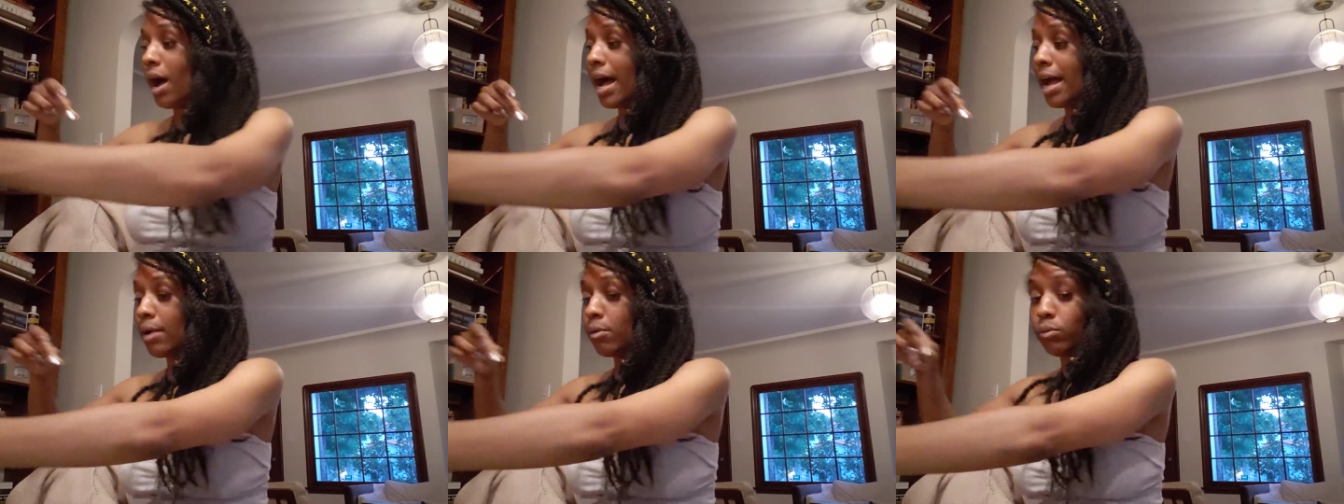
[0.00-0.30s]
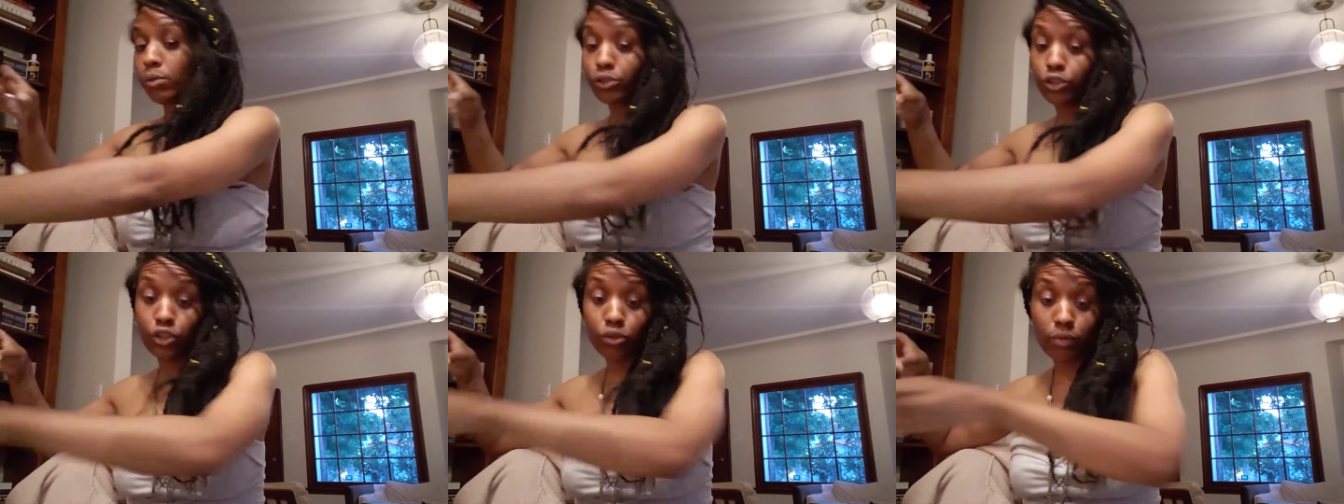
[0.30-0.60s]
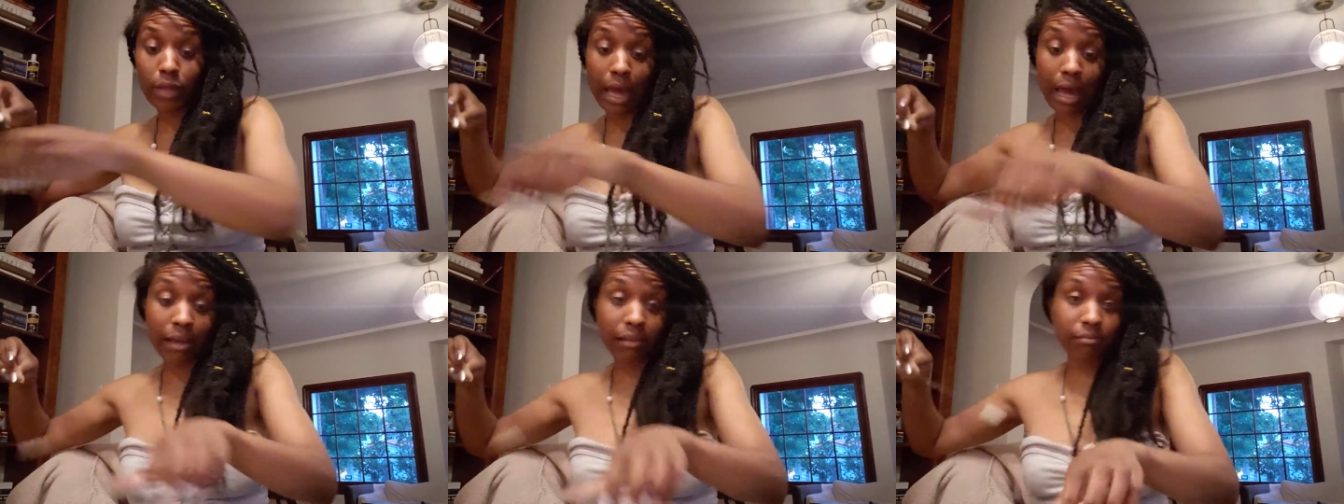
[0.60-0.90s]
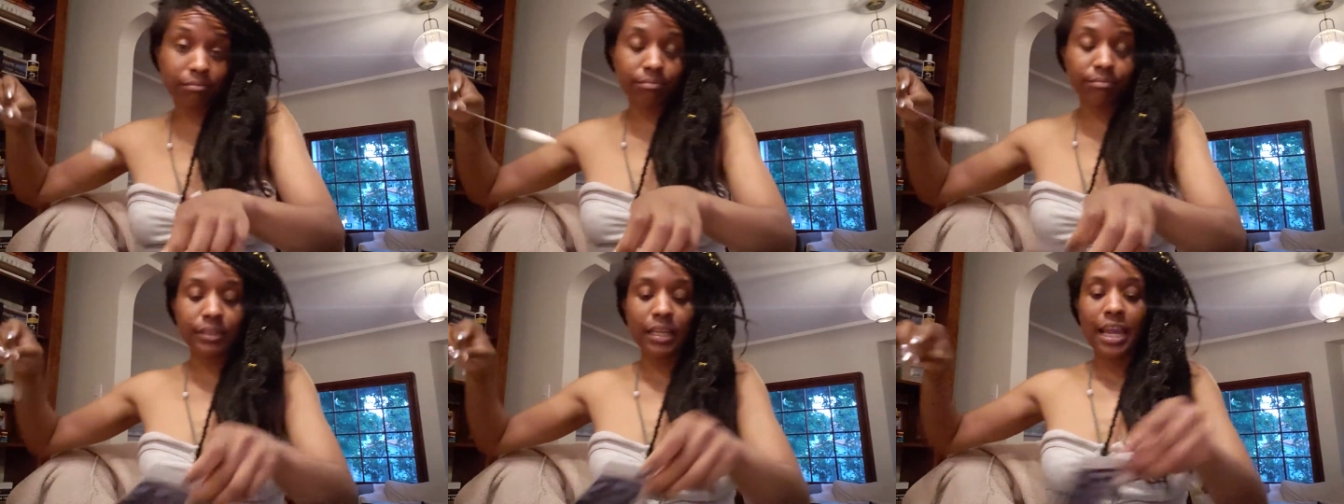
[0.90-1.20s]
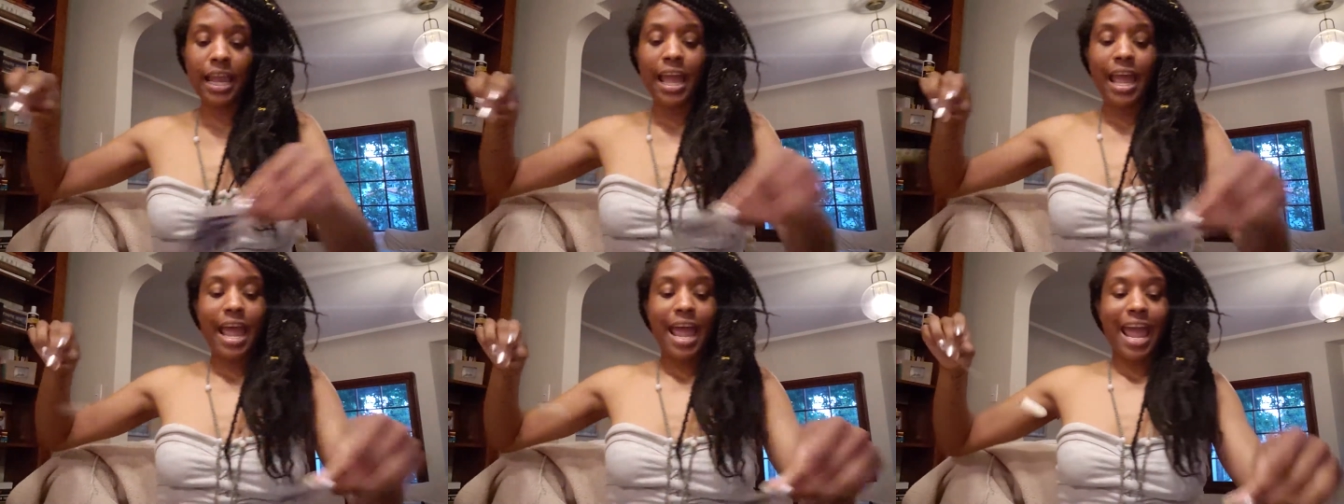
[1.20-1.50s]
I will do that.
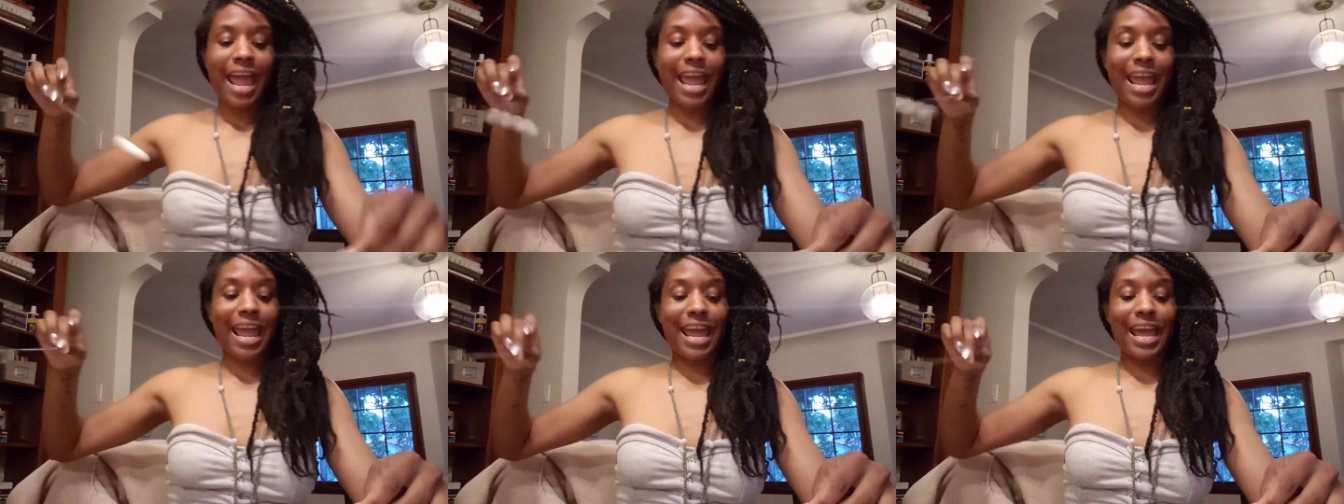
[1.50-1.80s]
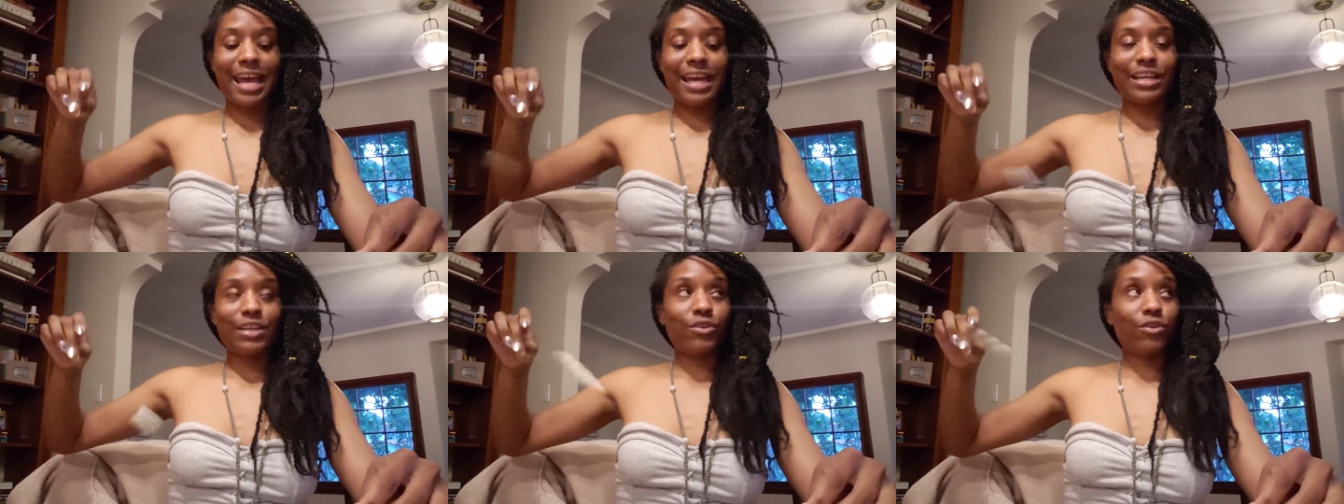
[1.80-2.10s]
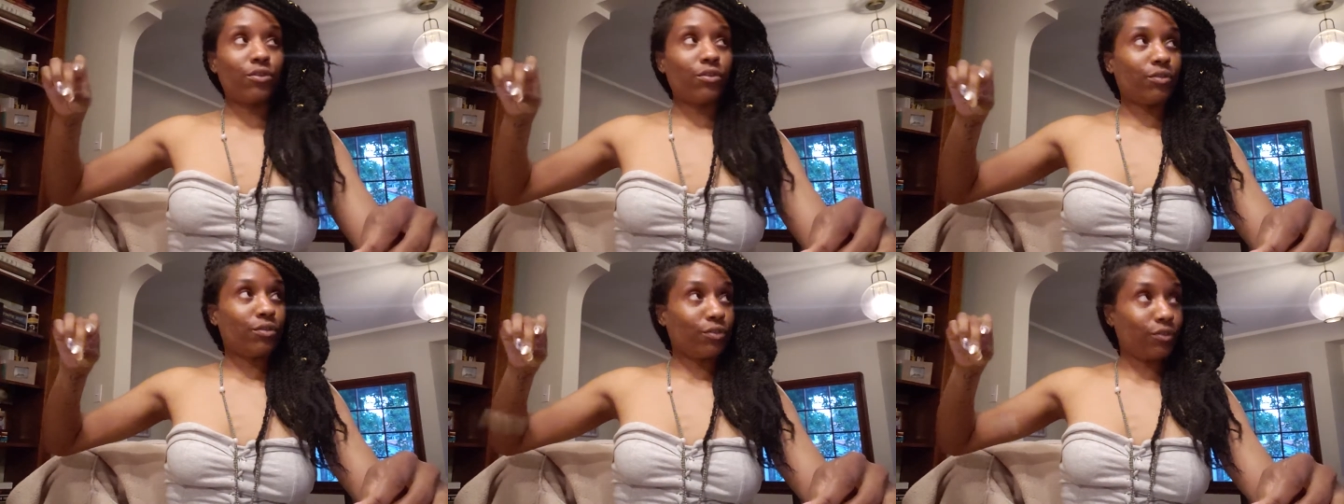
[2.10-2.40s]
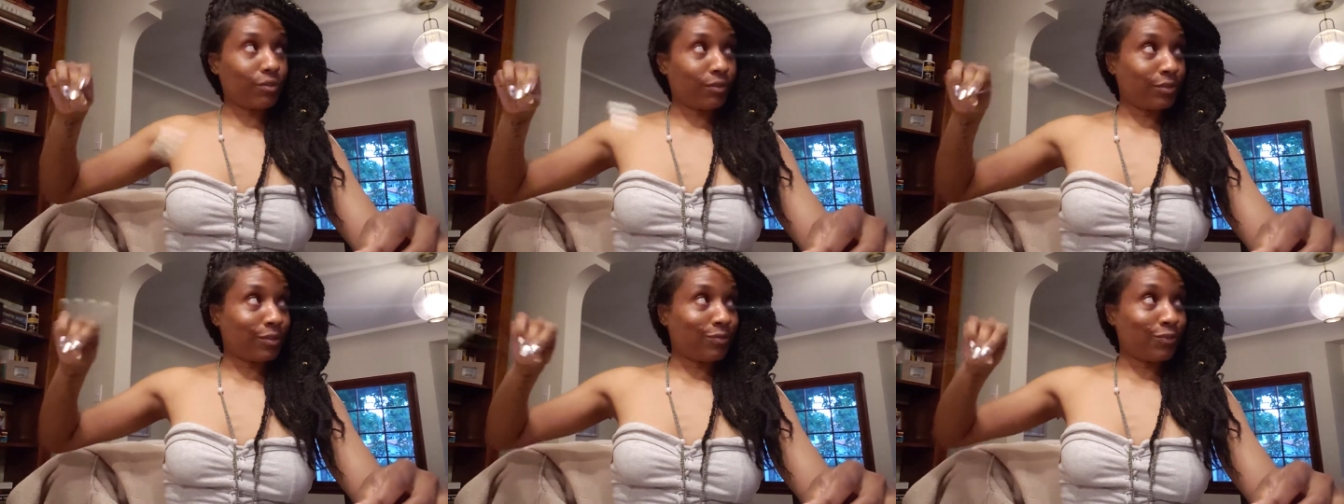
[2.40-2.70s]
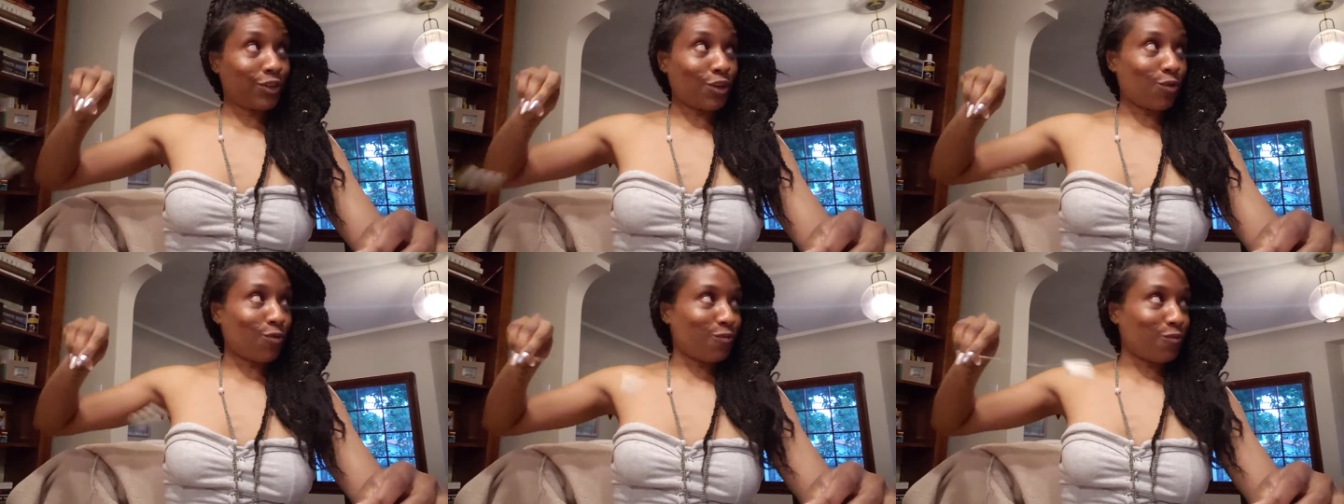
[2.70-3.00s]
And
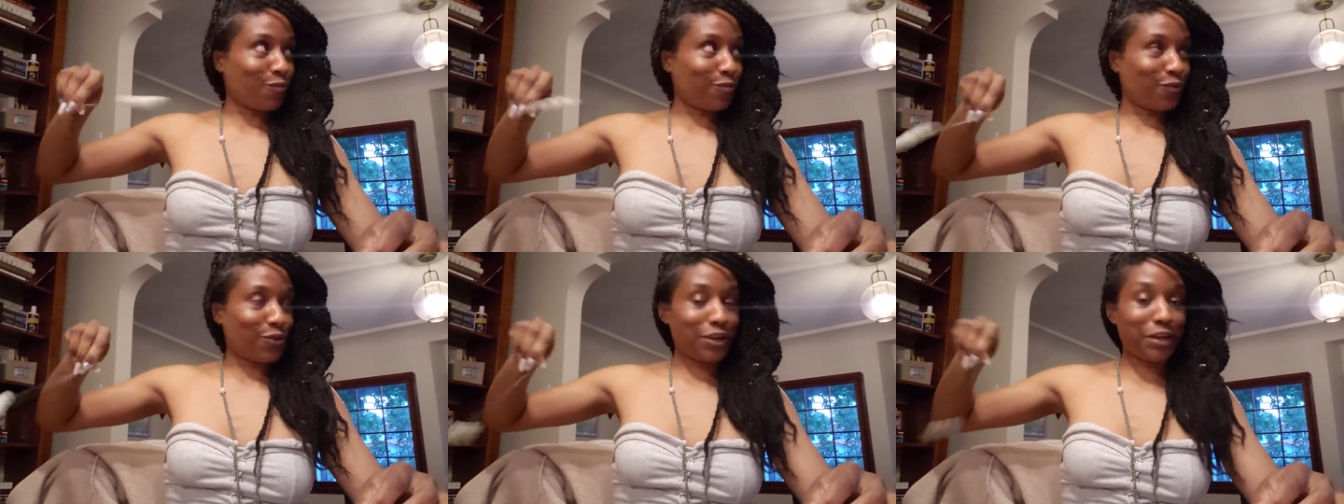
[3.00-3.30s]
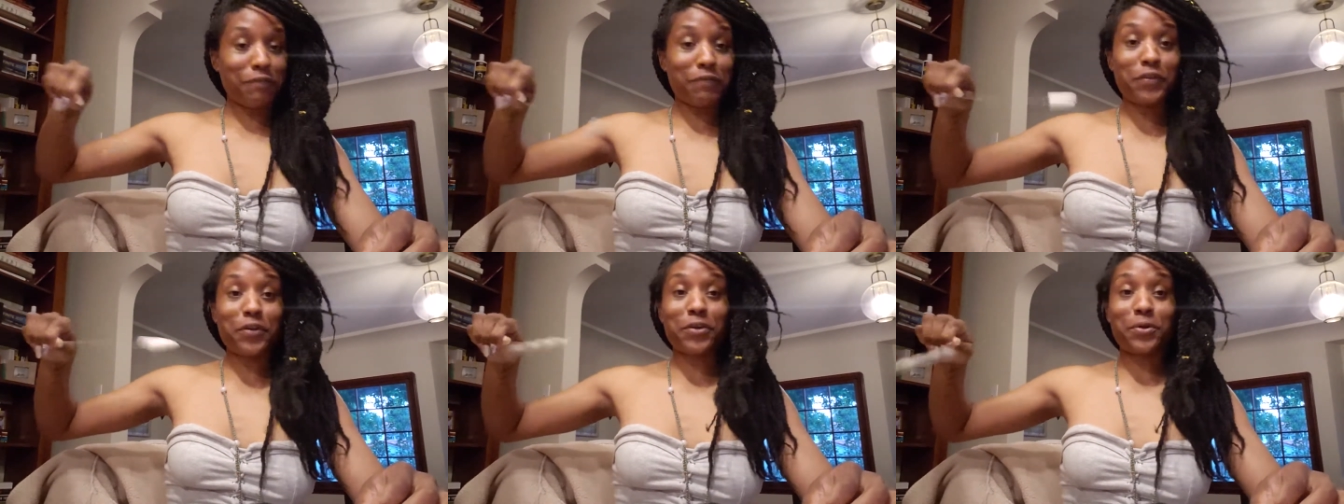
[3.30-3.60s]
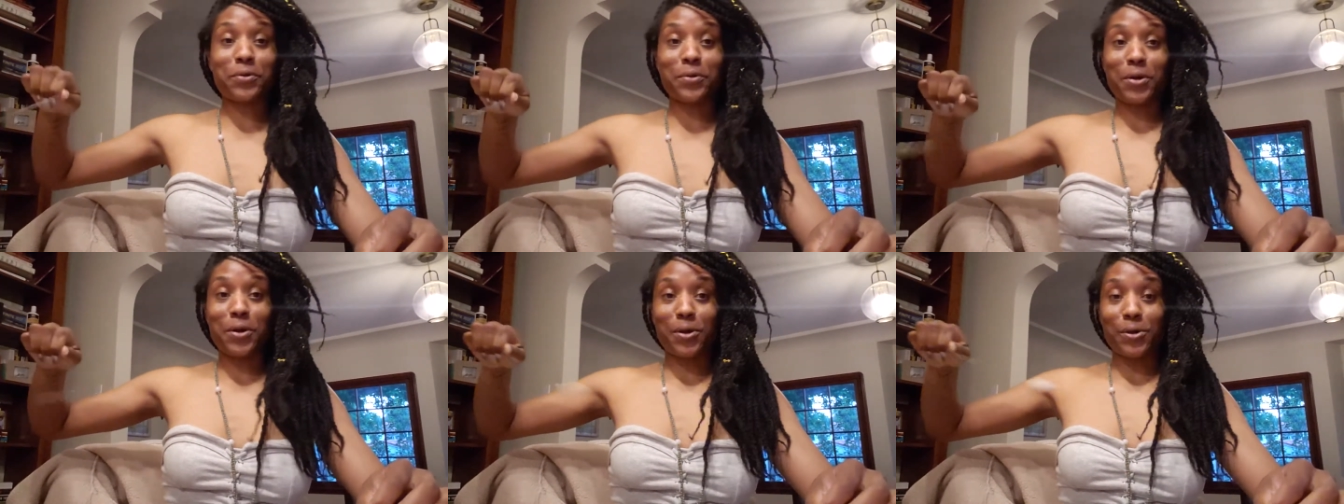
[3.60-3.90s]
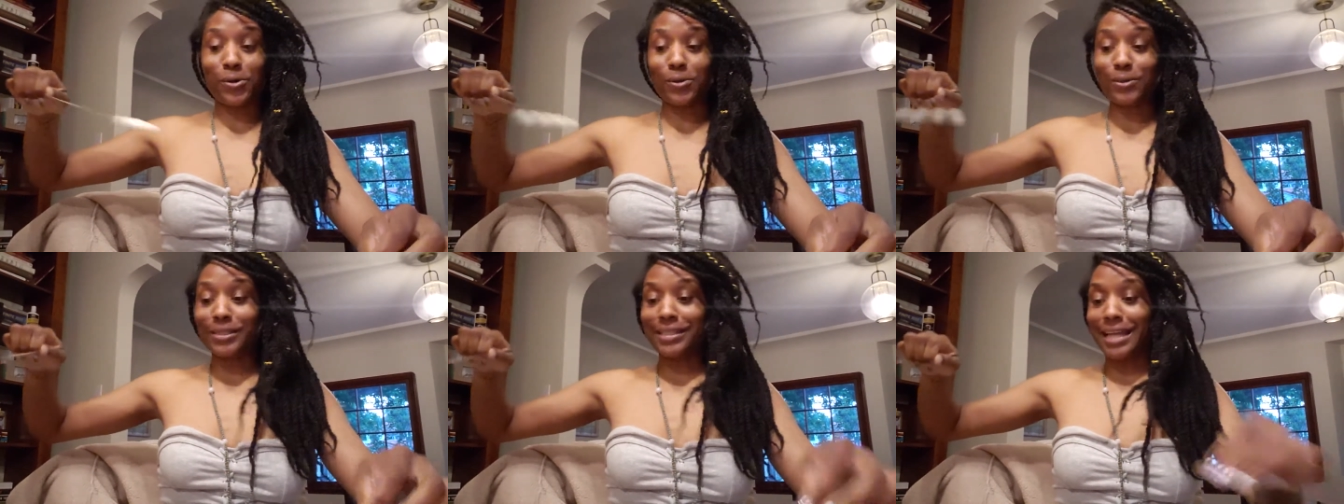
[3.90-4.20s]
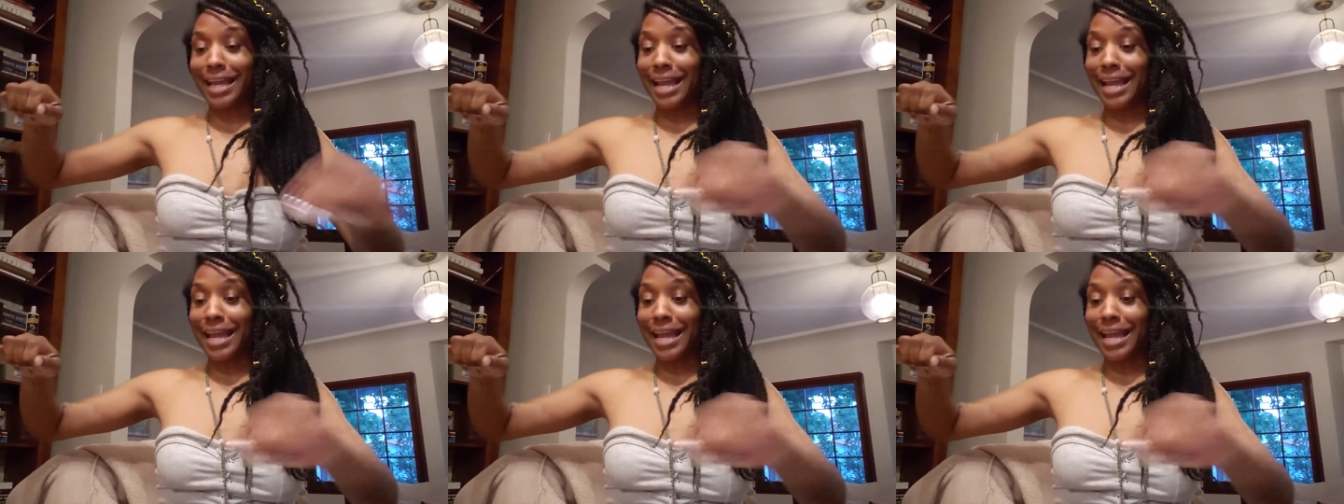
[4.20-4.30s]
don't forgive the crows.